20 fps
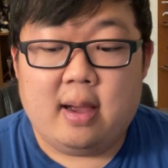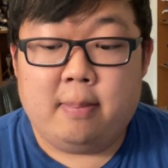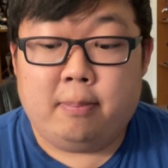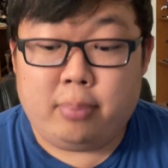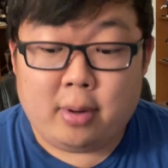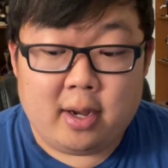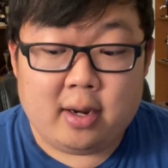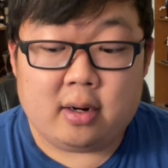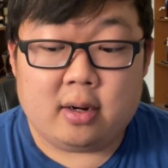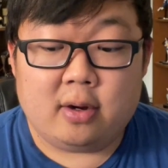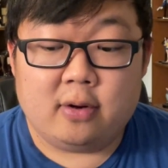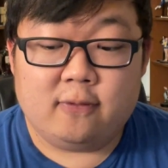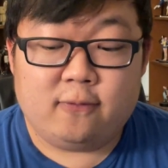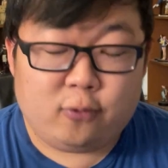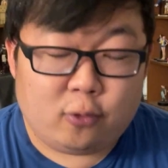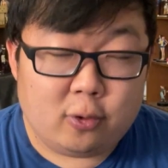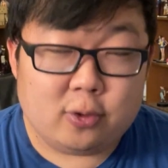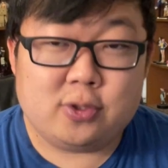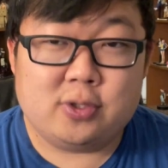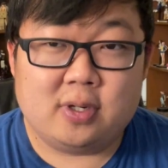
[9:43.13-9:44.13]
But
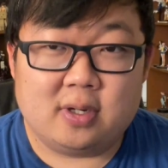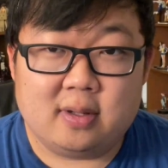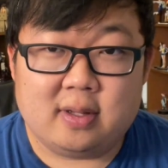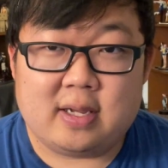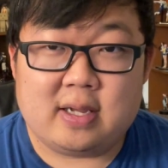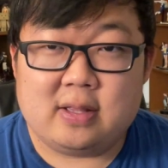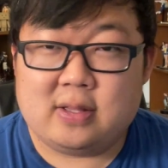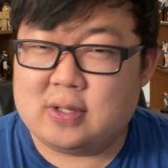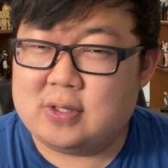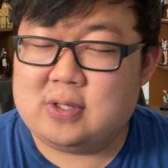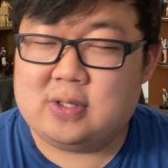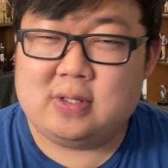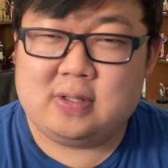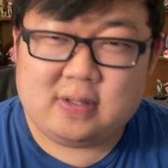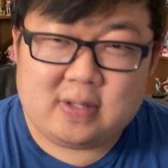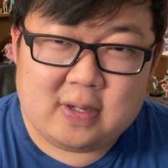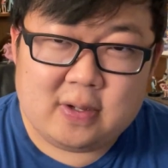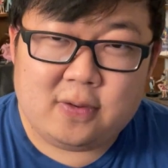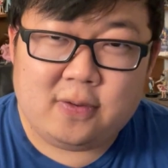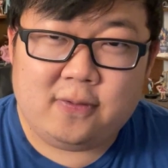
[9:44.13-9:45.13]
unfortunately, this
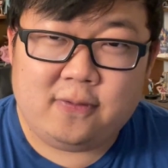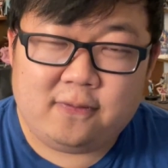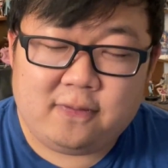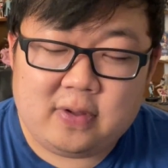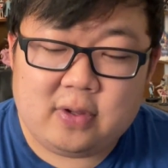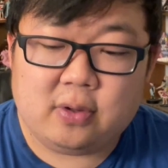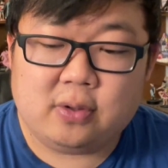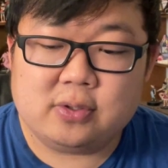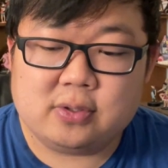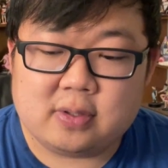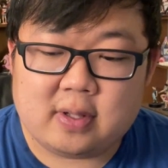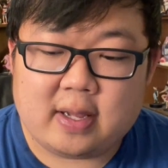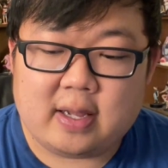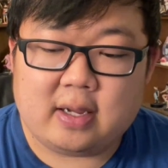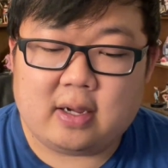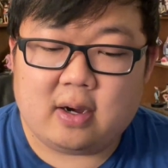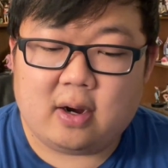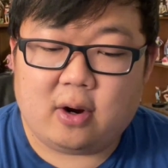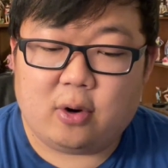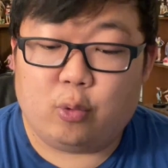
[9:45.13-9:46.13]
still feels
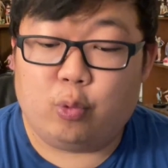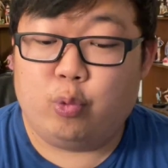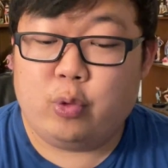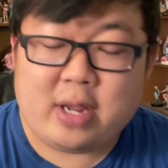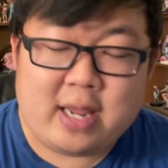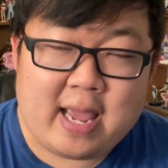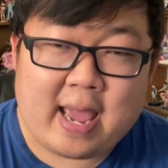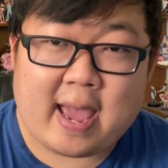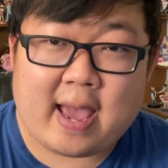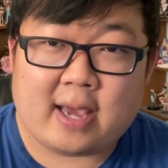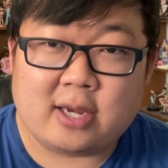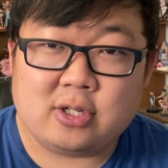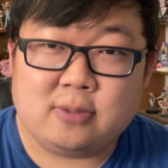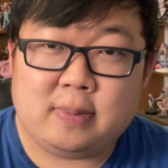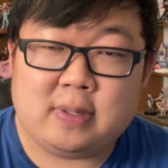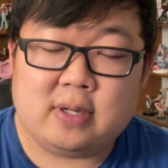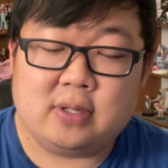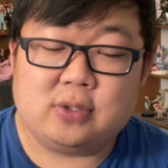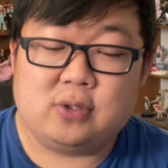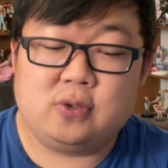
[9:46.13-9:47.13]
like a rehash
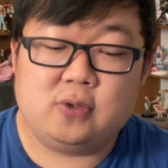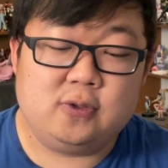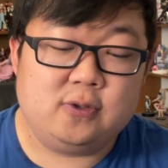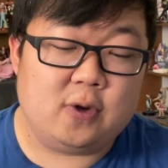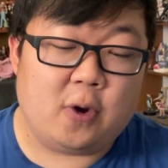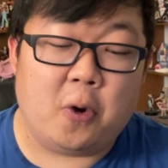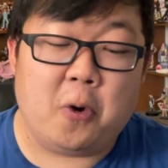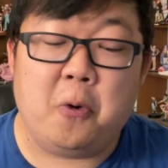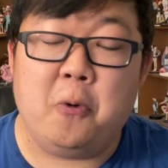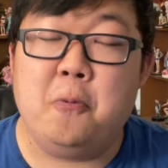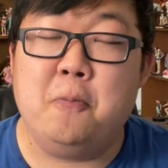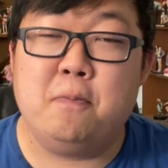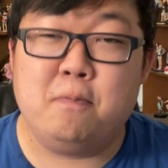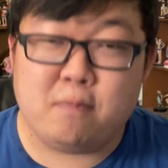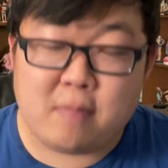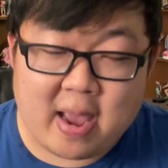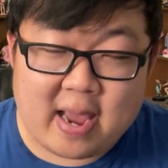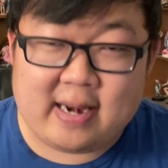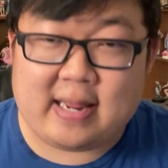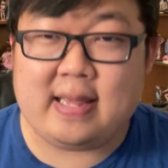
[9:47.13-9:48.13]
because so
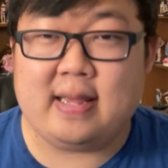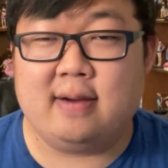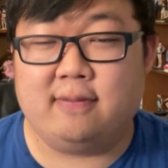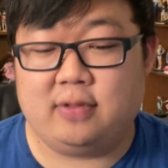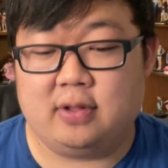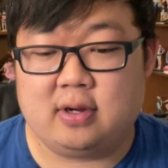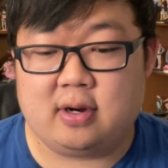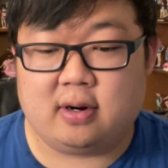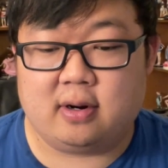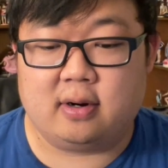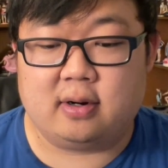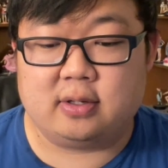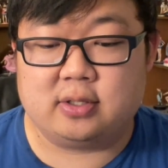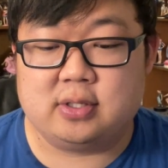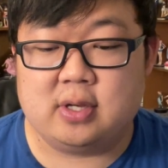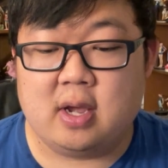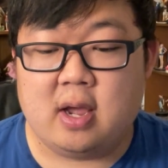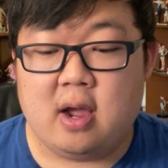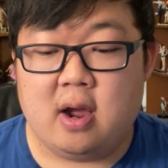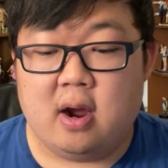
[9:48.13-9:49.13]
many of the
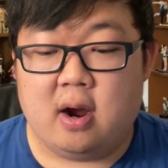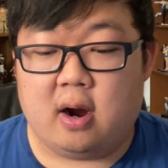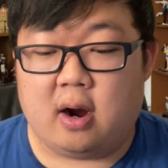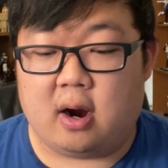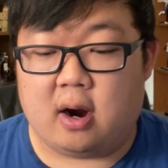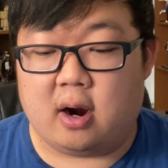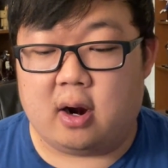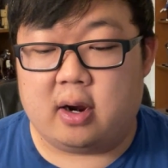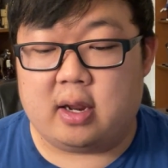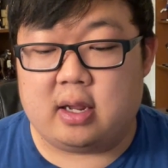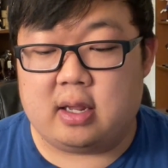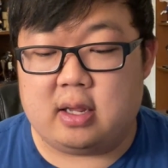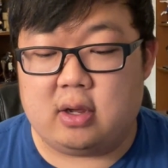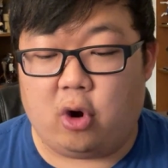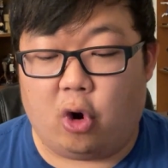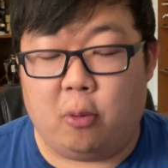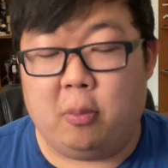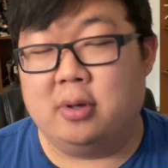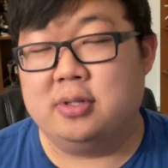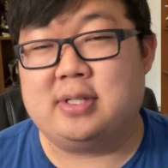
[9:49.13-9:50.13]
cards are
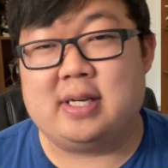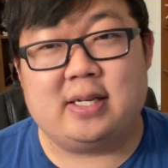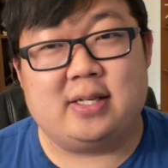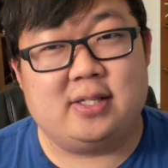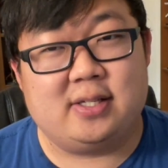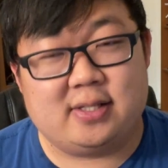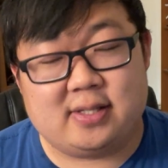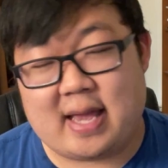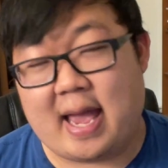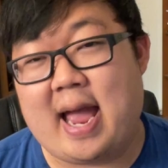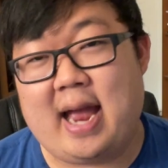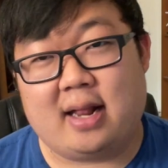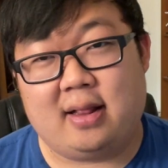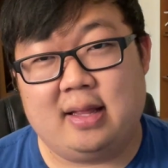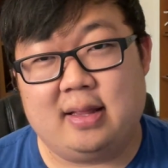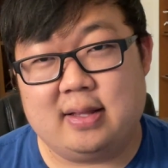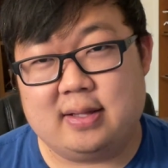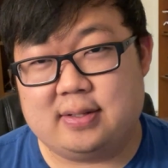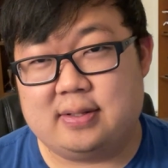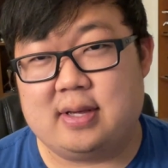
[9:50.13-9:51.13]
almost
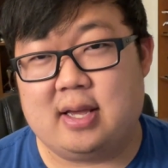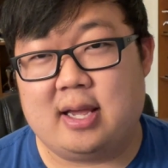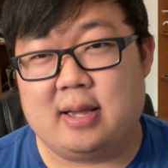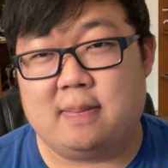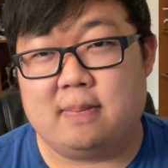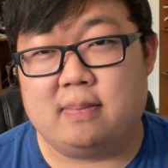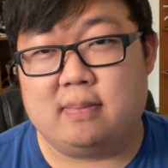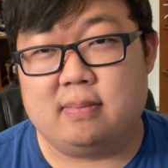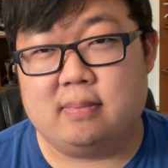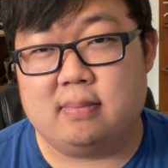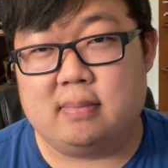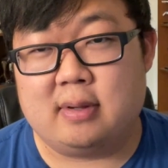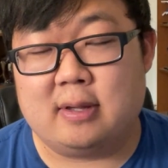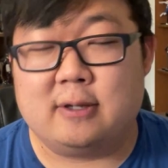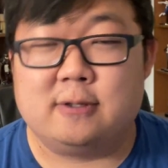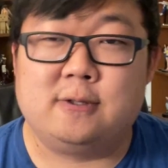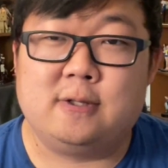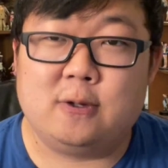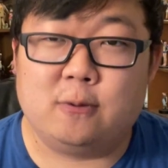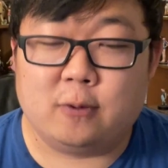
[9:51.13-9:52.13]
exactly the same
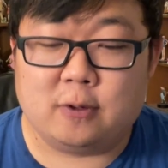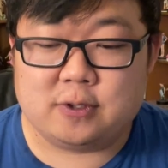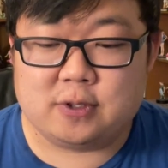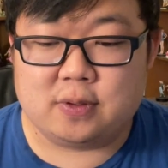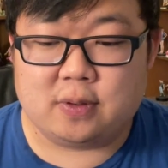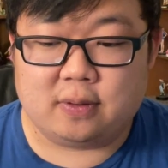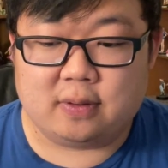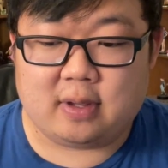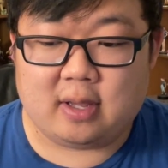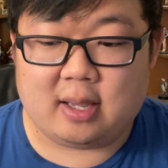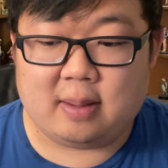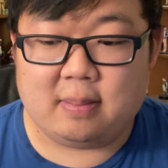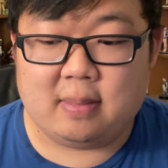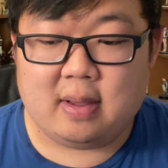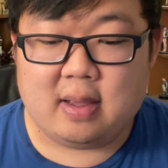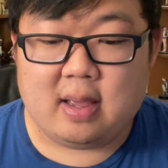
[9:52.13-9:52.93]
as the original game.